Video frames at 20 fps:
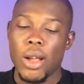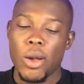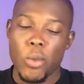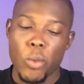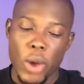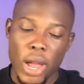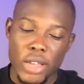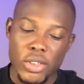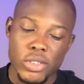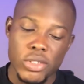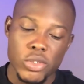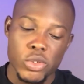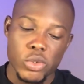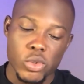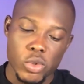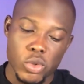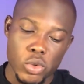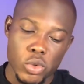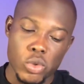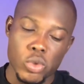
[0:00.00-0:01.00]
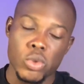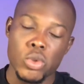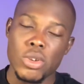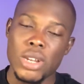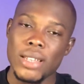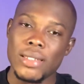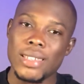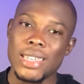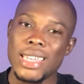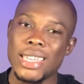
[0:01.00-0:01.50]
Once you know
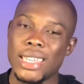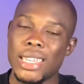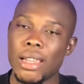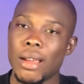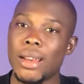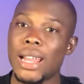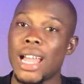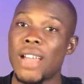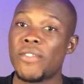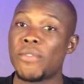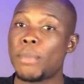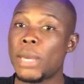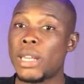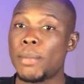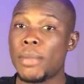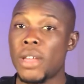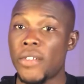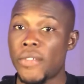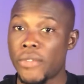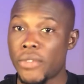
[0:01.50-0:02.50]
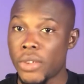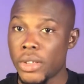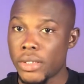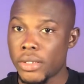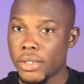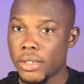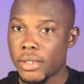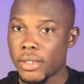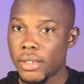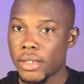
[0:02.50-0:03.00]
that a girl have many male
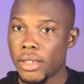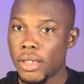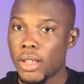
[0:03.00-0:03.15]
friends,